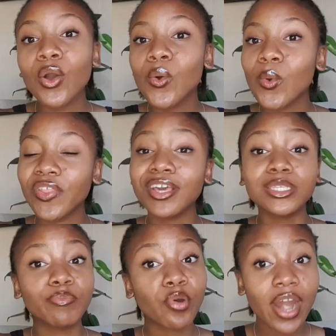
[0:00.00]
whether it's
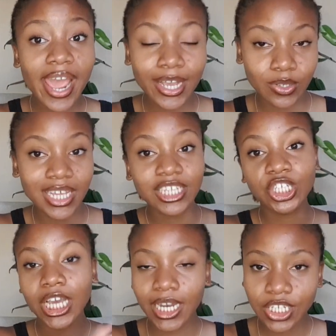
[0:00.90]
pranks, whether it's
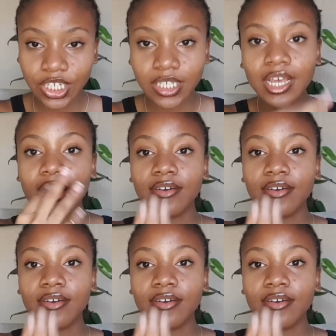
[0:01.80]
challenges.